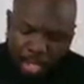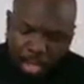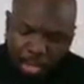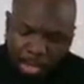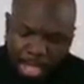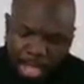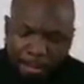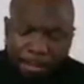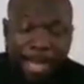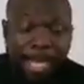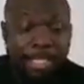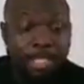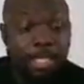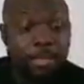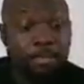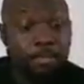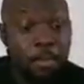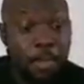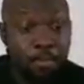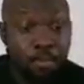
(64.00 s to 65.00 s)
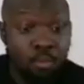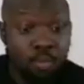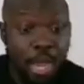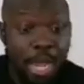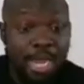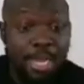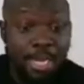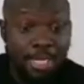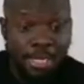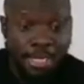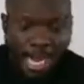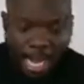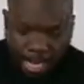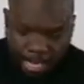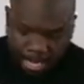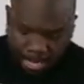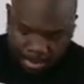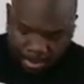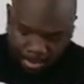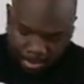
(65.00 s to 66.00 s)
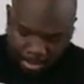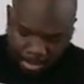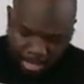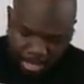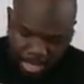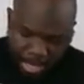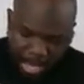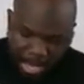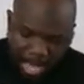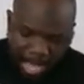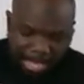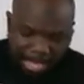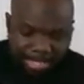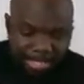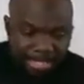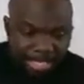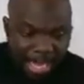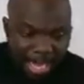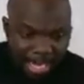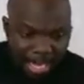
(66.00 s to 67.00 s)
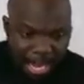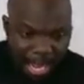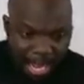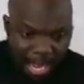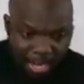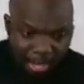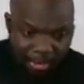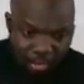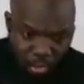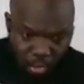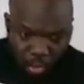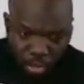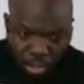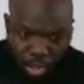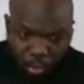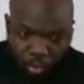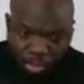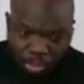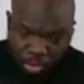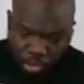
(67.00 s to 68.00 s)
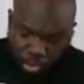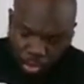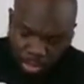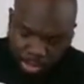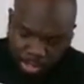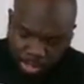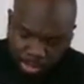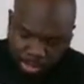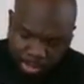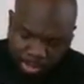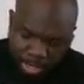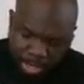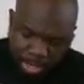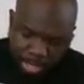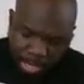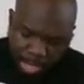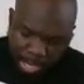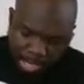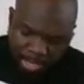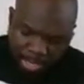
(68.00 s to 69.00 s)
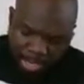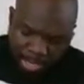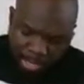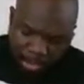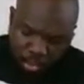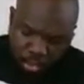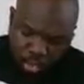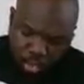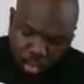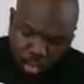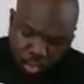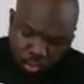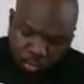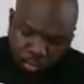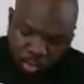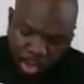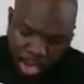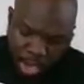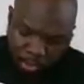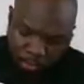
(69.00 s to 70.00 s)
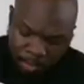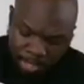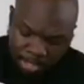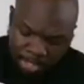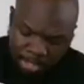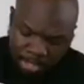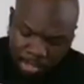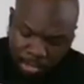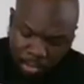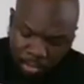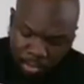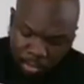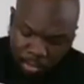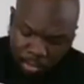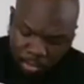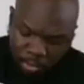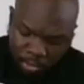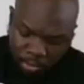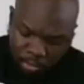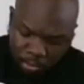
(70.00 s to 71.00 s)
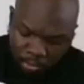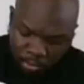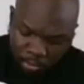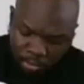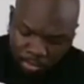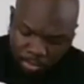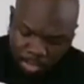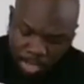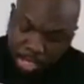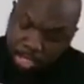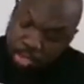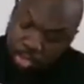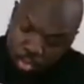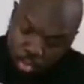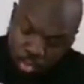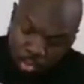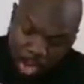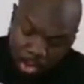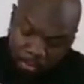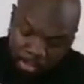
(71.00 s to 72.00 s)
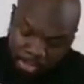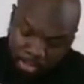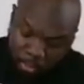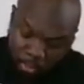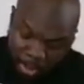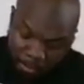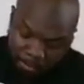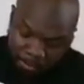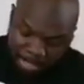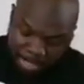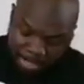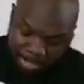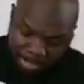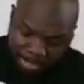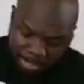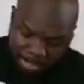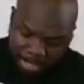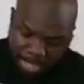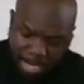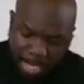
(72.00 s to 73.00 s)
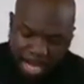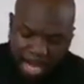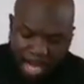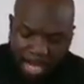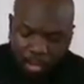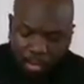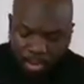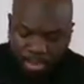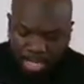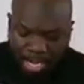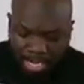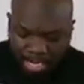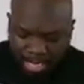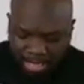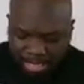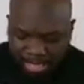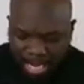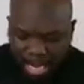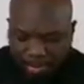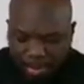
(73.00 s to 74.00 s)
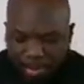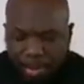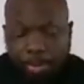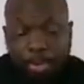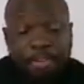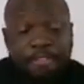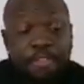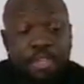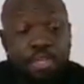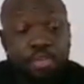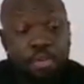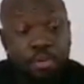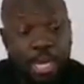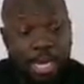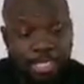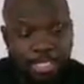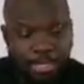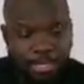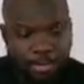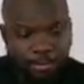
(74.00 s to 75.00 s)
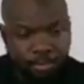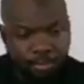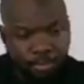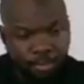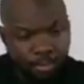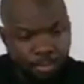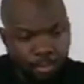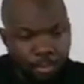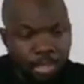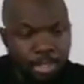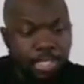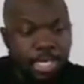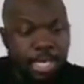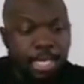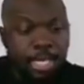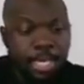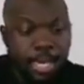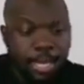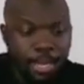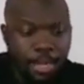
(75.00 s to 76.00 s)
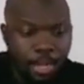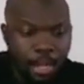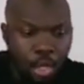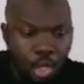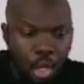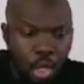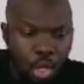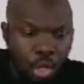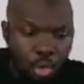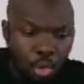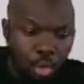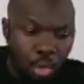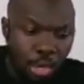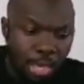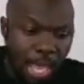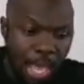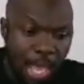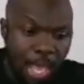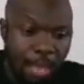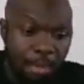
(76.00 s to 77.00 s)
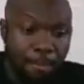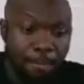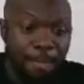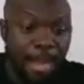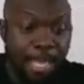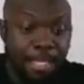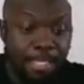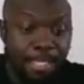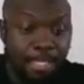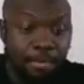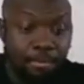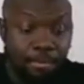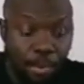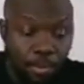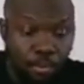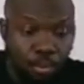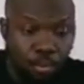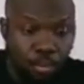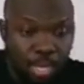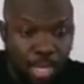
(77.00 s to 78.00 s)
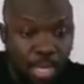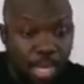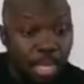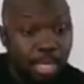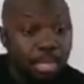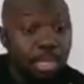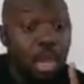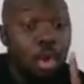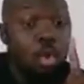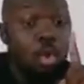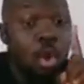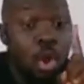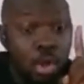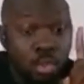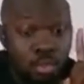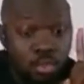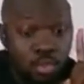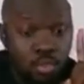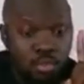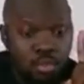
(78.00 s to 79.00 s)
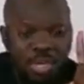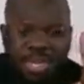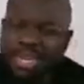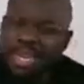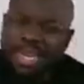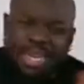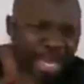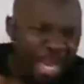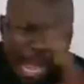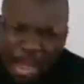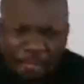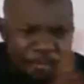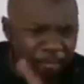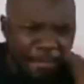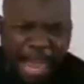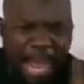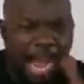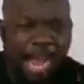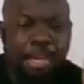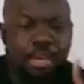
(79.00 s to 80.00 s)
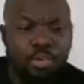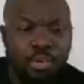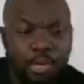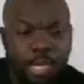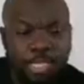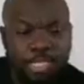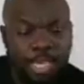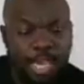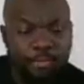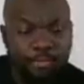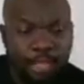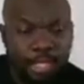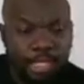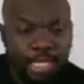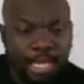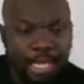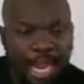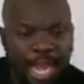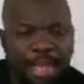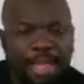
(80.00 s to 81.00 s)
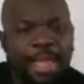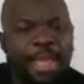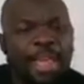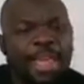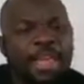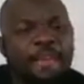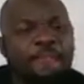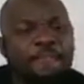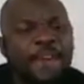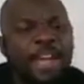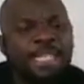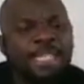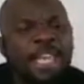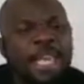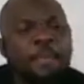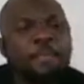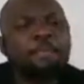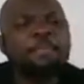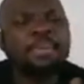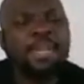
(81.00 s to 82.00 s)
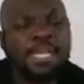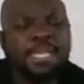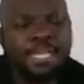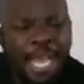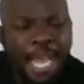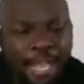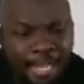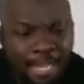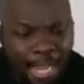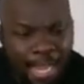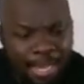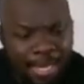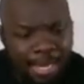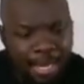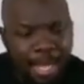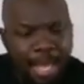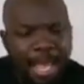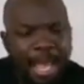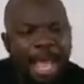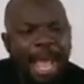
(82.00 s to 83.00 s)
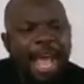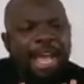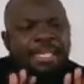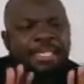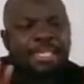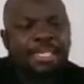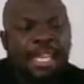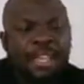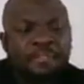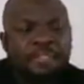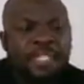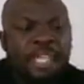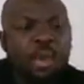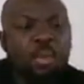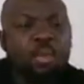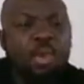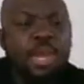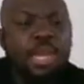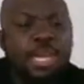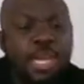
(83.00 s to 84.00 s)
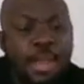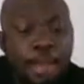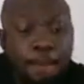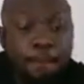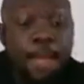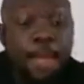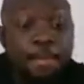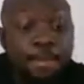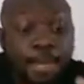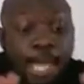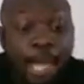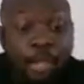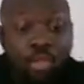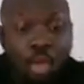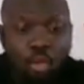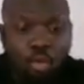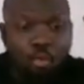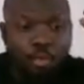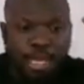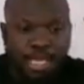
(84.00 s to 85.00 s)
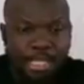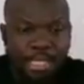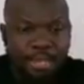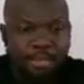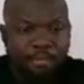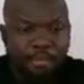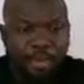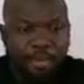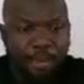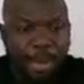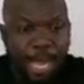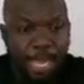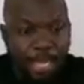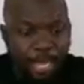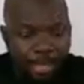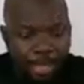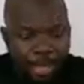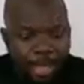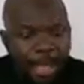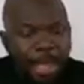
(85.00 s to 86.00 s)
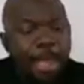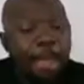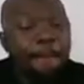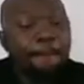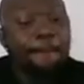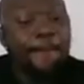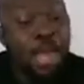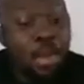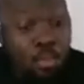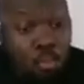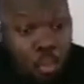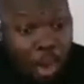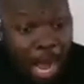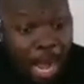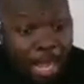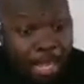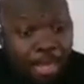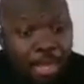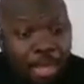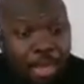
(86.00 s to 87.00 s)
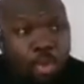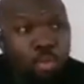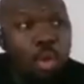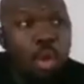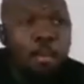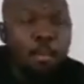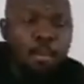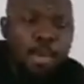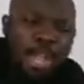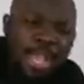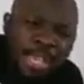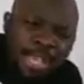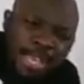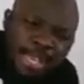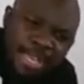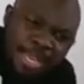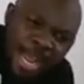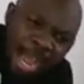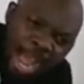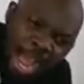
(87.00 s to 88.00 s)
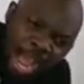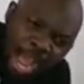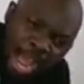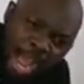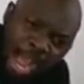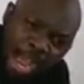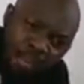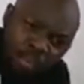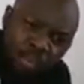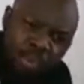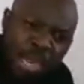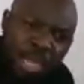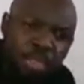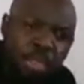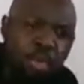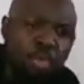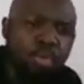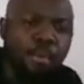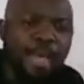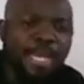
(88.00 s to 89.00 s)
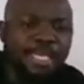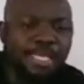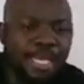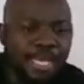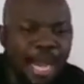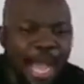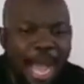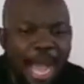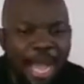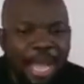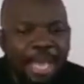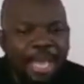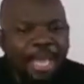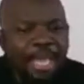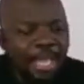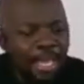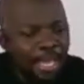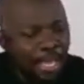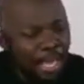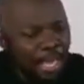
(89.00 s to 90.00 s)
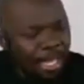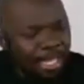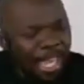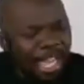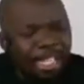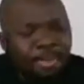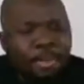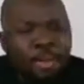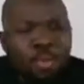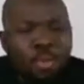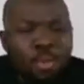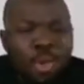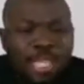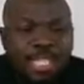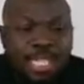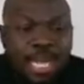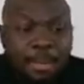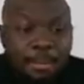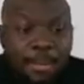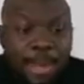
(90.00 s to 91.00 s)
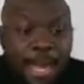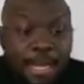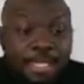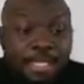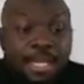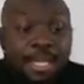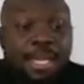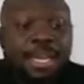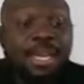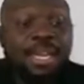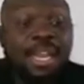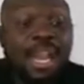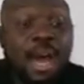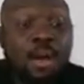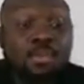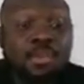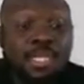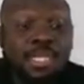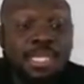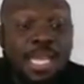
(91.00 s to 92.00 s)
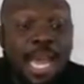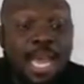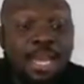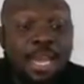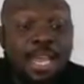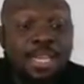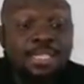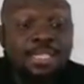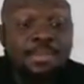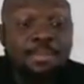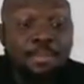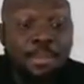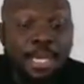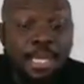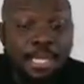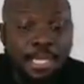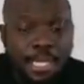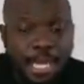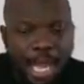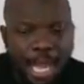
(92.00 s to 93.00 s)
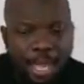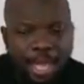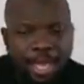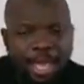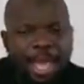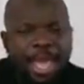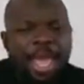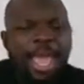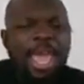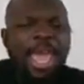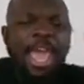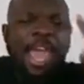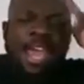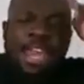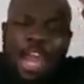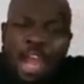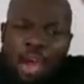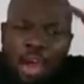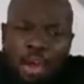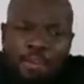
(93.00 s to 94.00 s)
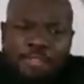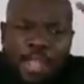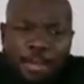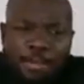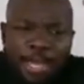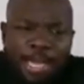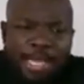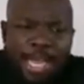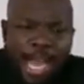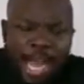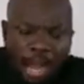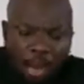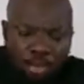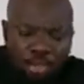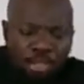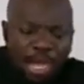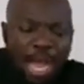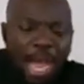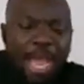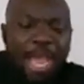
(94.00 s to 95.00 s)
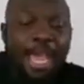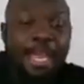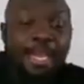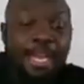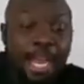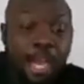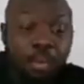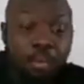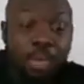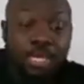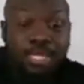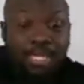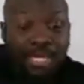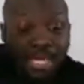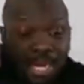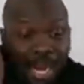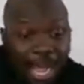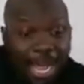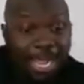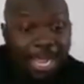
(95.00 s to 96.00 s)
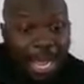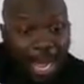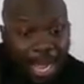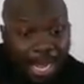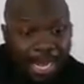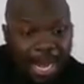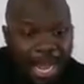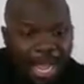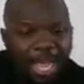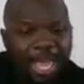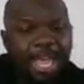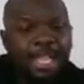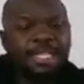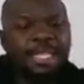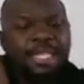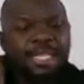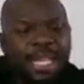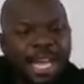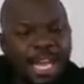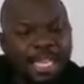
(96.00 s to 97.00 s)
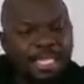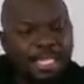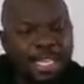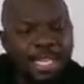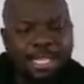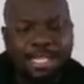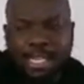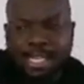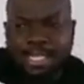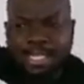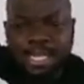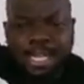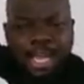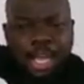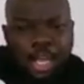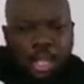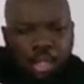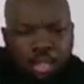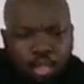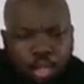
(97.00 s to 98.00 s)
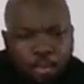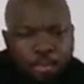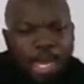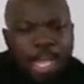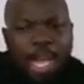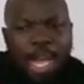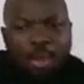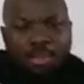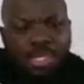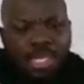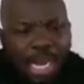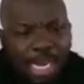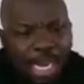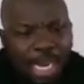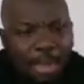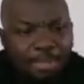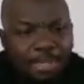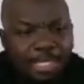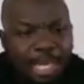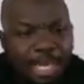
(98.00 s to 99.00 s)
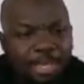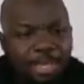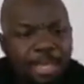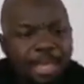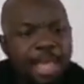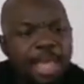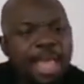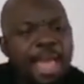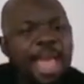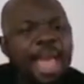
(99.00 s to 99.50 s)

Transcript: a lawyer Martin Pebu Ekasai. And Sana, so he was talking. And then 2 hours 2 hours 1 minute. And also Akasai, maybe both video natural. Muntebie, lawyer Martin Pebu. The host never acknowledged Kevin Taylor. In fact, he pretended as if say when nim the be a documents in free by. Meanwhile, when muny na kura documents na. It has been watermarked Loud Silence Media. Any of the media house are and what's not Ghana at this car say this Jubilee House Galamsey